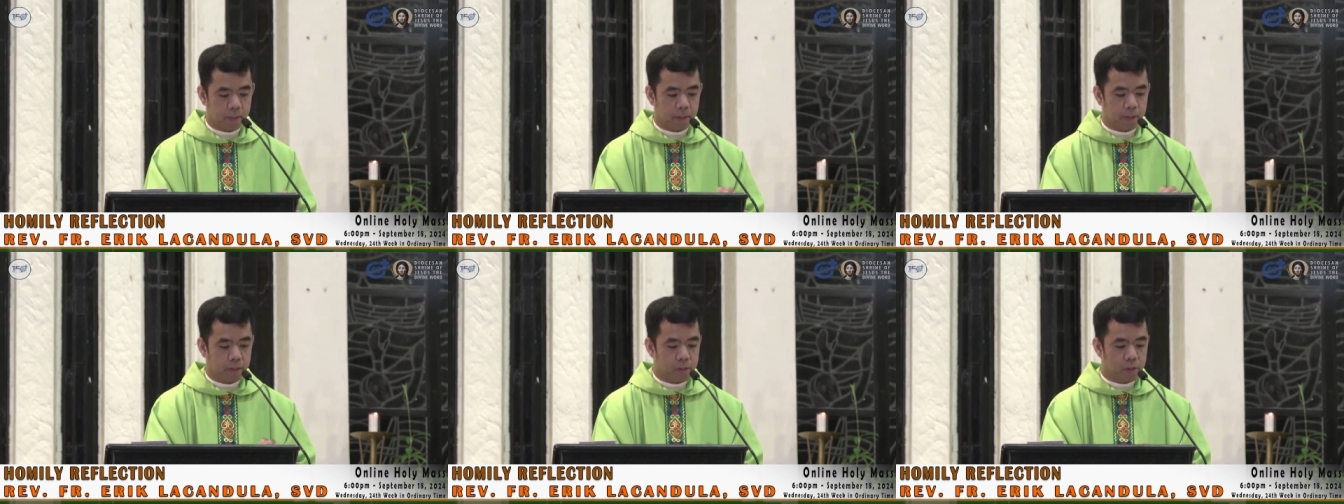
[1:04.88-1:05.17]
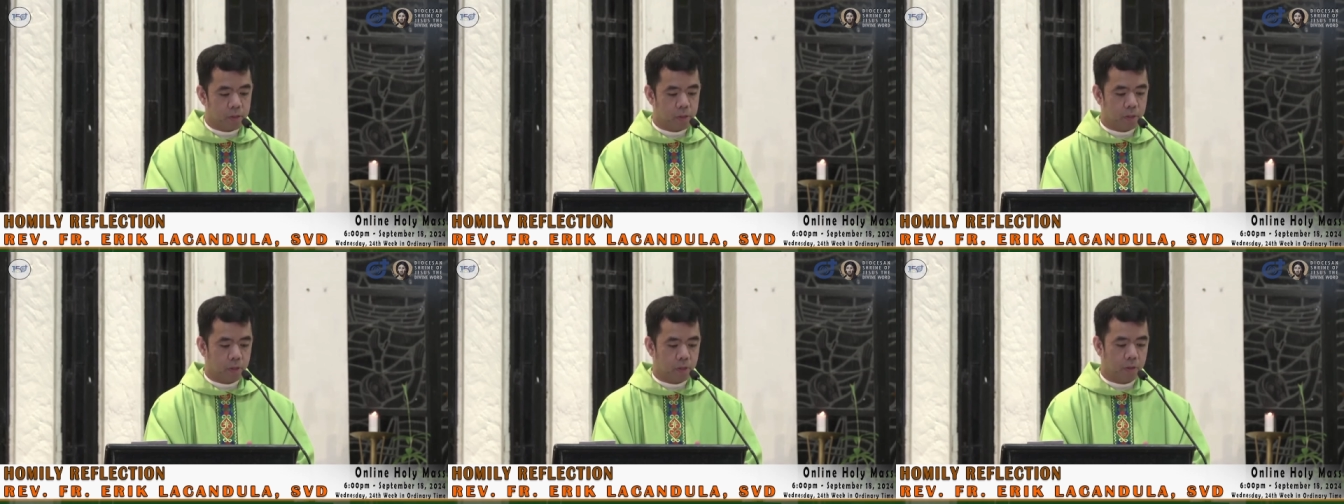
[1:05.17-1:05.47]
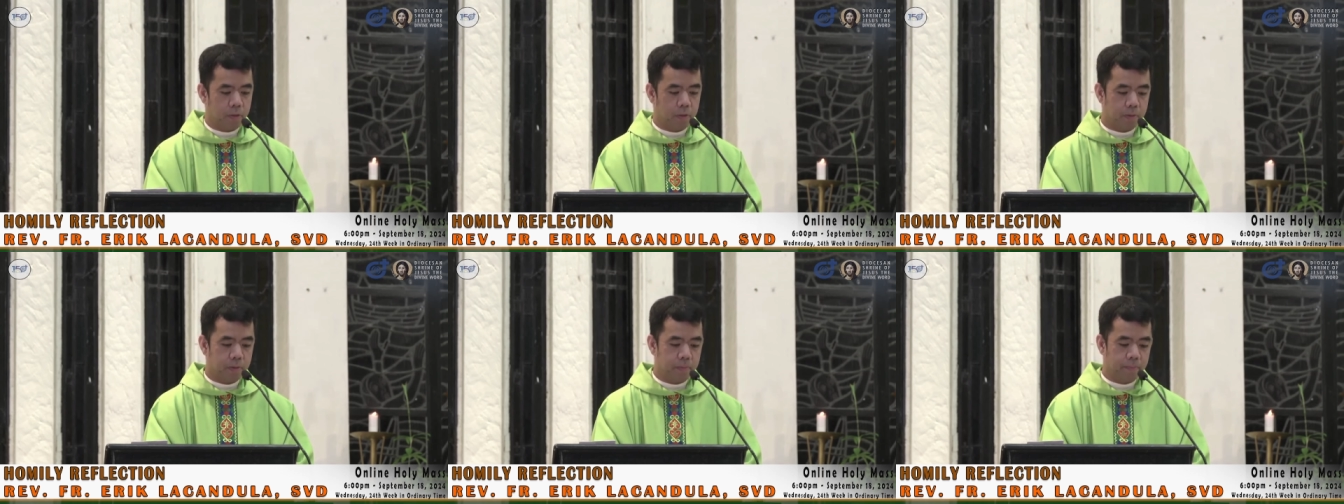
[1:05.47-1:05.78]

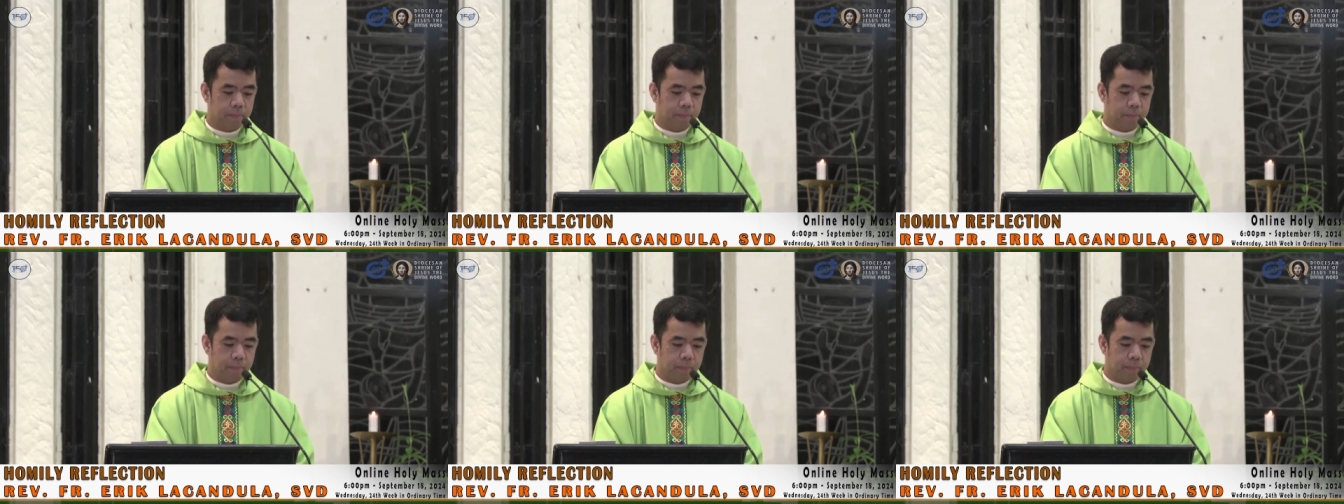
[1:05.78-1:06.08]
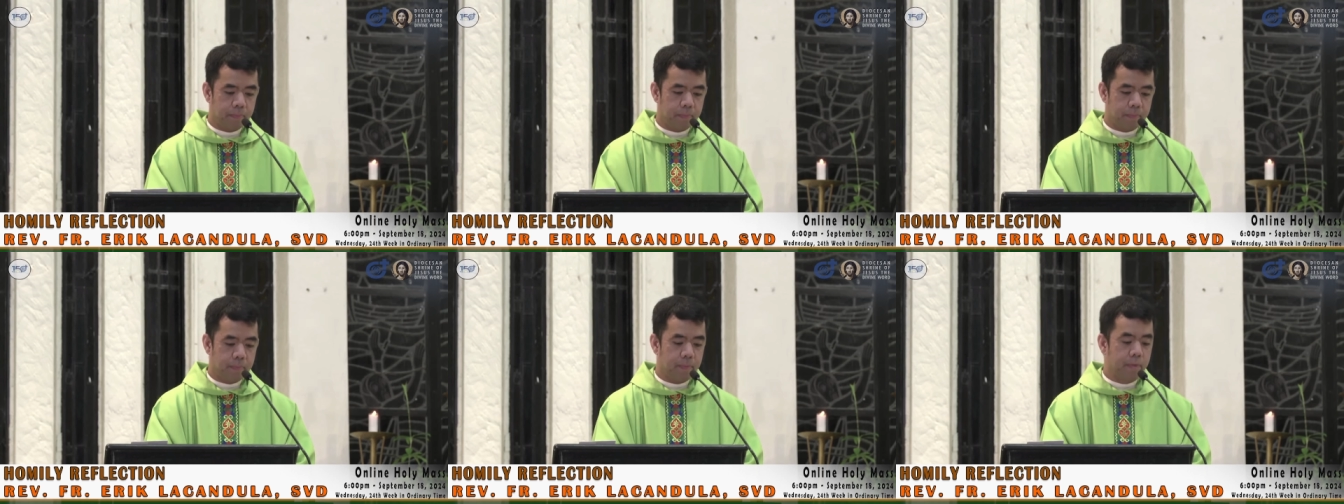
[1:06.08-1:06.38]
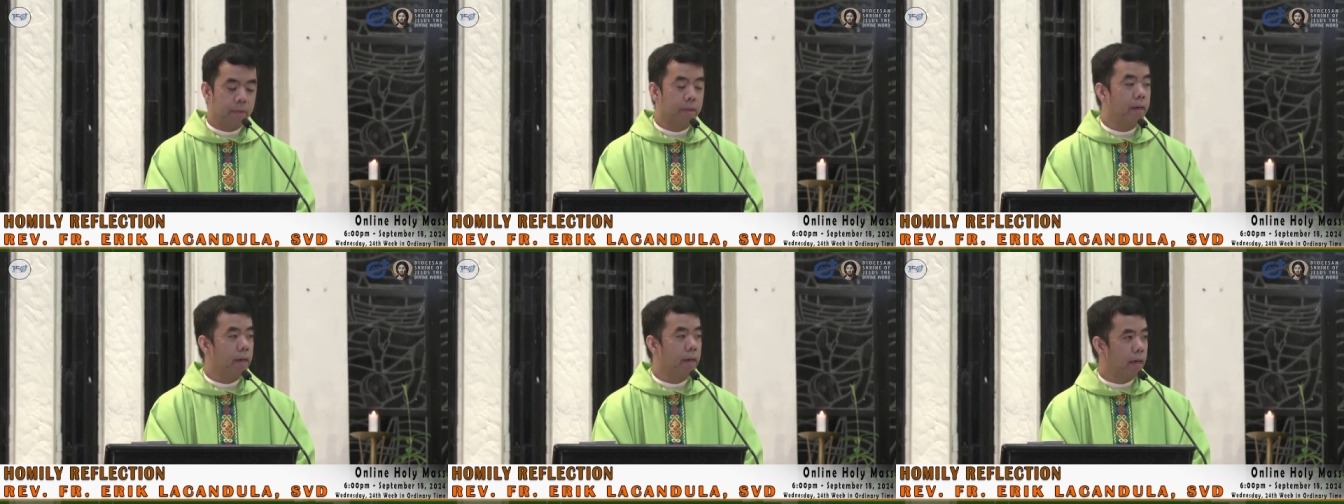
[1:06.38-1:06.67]
So,
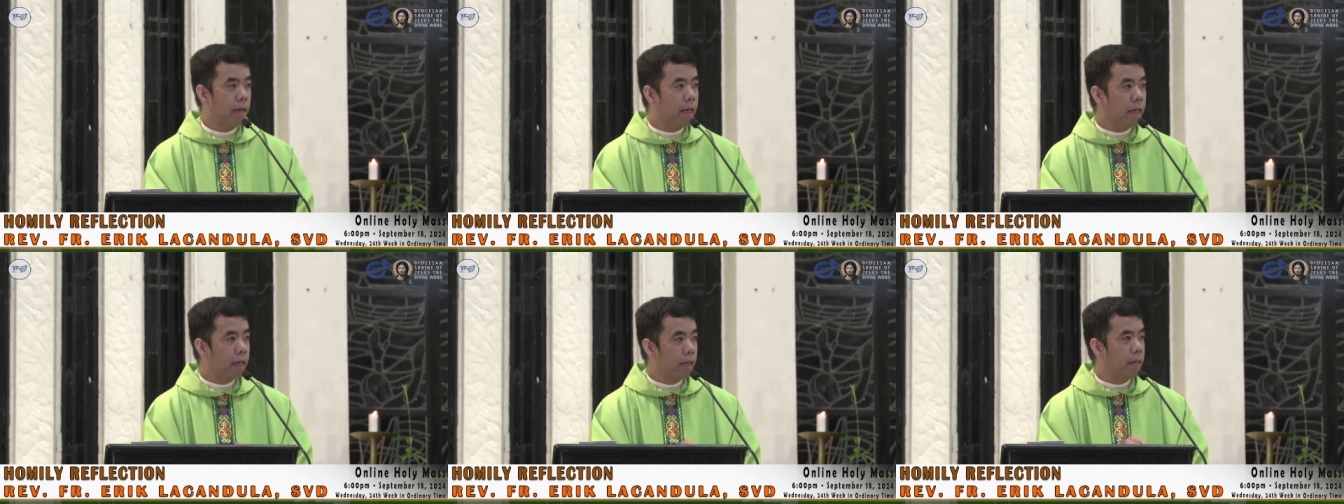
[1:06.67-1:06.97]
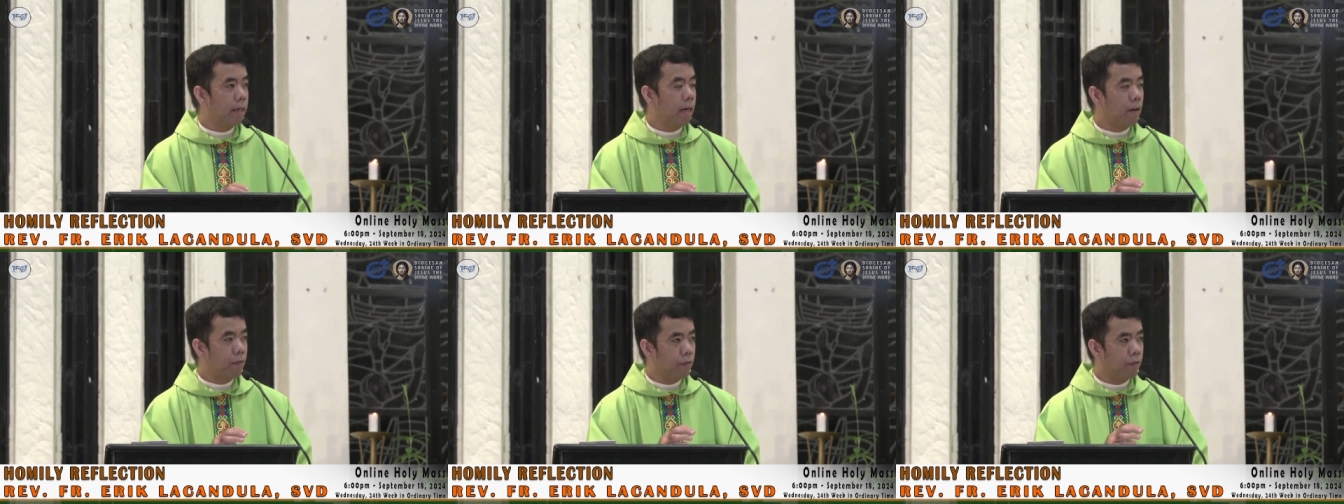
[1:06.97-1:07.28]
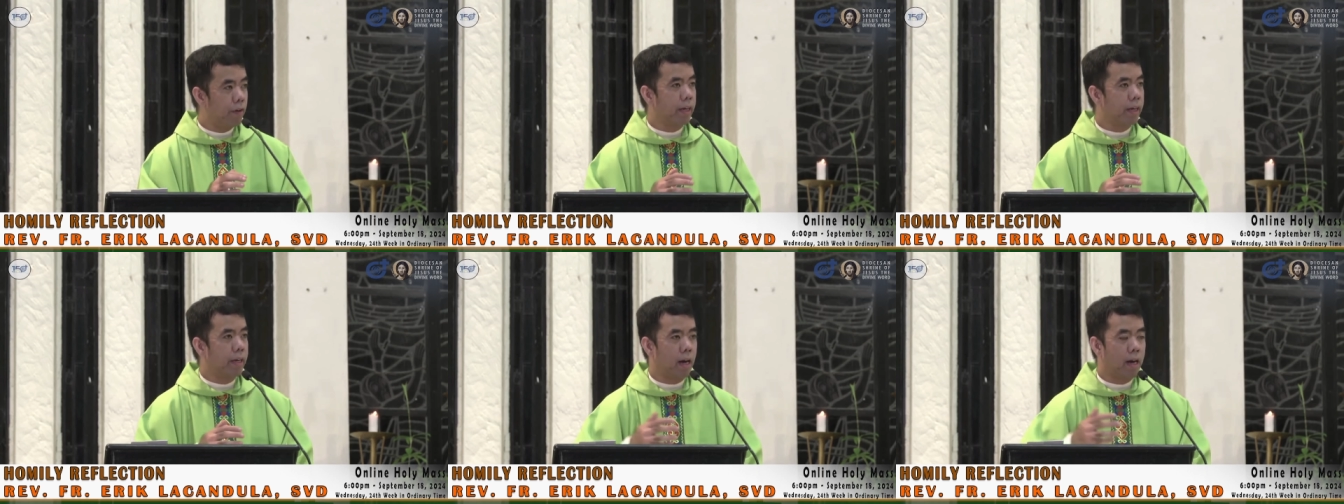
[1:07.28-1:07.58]
in
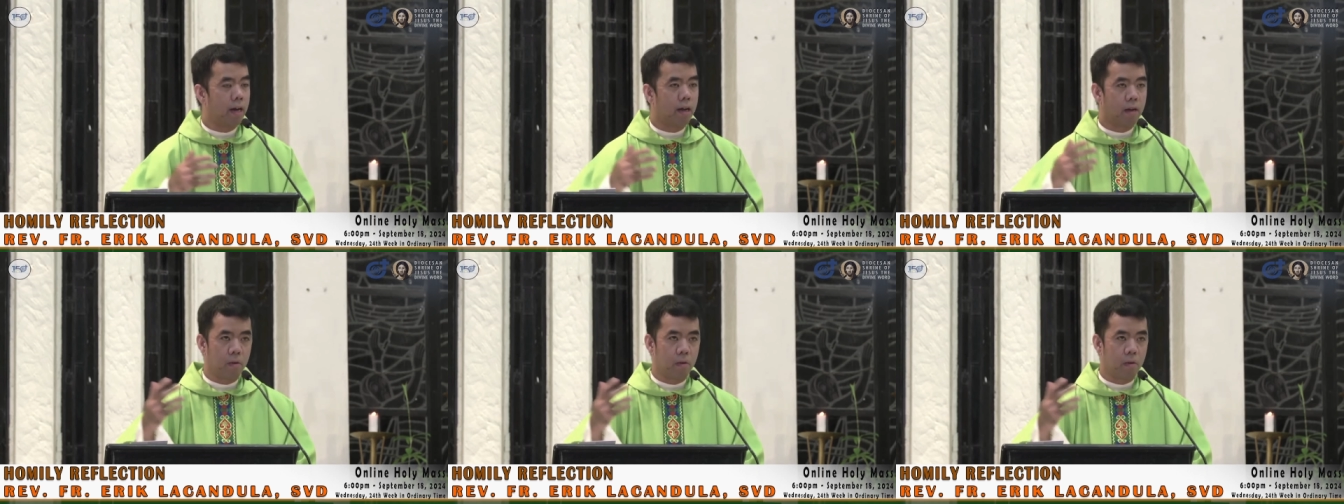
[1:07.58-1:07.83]
Africa,